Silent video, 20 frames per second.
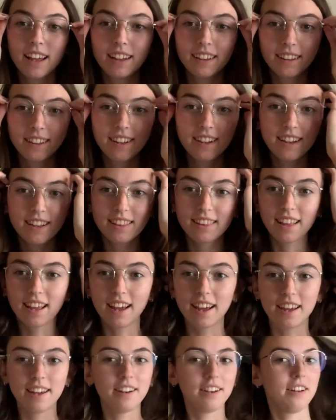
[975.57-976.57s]
Look at
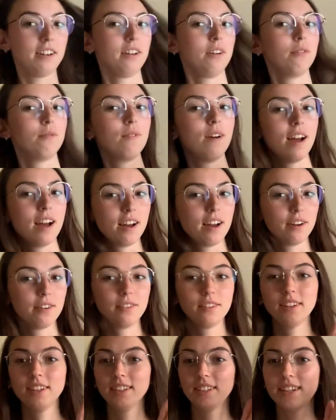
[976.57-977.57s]
that.
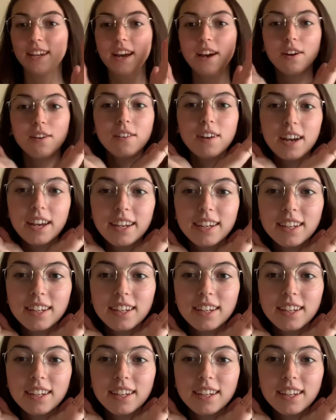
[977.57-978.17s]
Wow. Now I